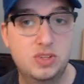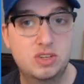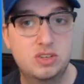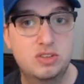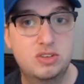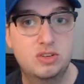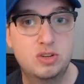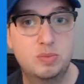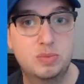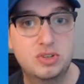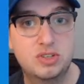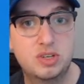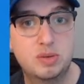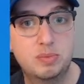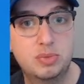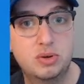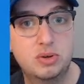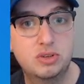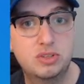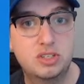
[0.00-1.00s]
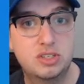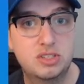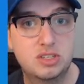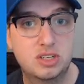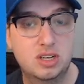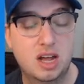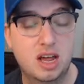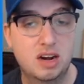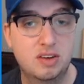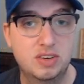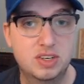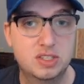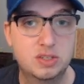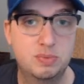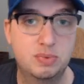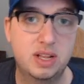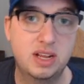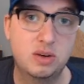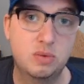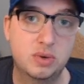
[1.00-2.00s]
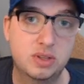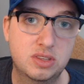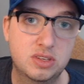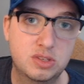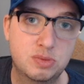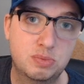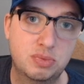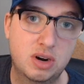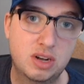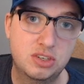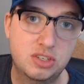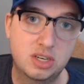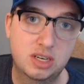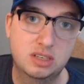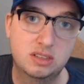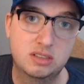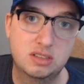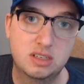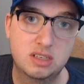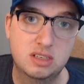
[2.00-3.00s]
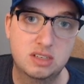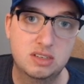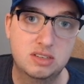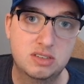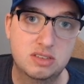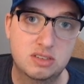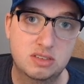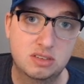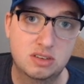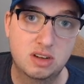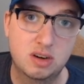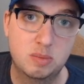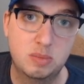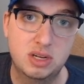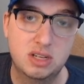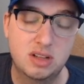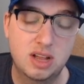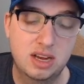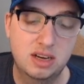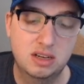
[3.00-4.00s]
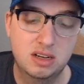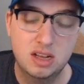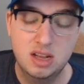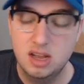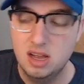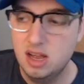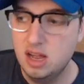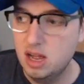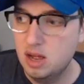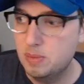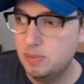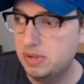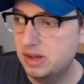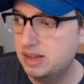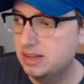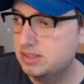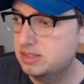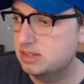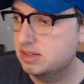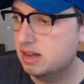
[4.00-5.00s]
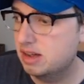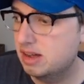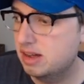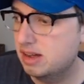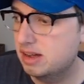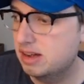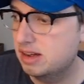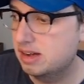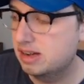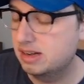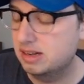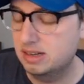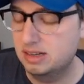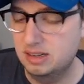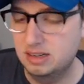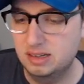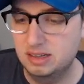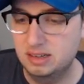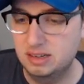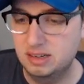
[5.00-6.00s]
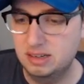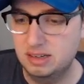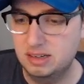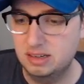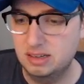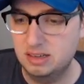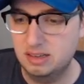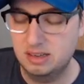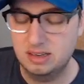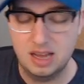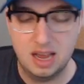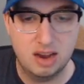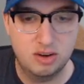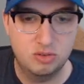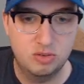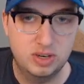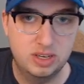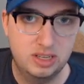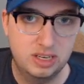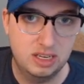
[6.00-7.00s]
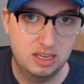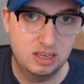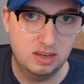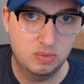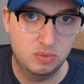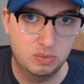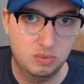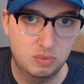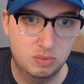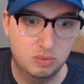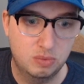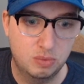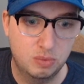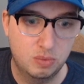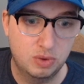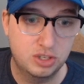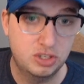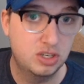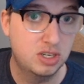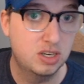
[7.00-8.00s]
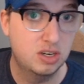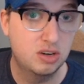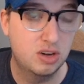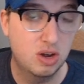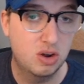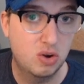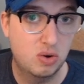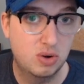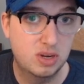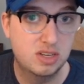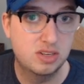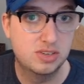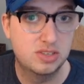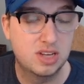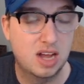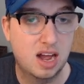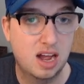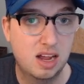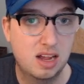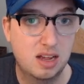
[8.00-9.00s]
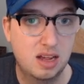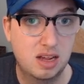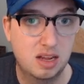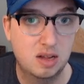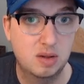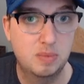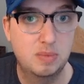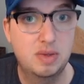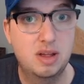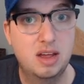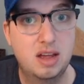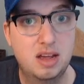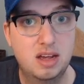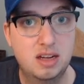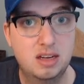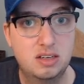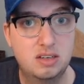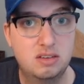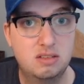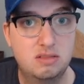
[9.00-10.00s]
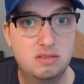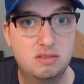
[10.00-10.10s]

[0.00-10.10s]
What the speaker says: Super simple, just to kind of explain what this project is going to be like. But yeah, really, what you need to know is I am a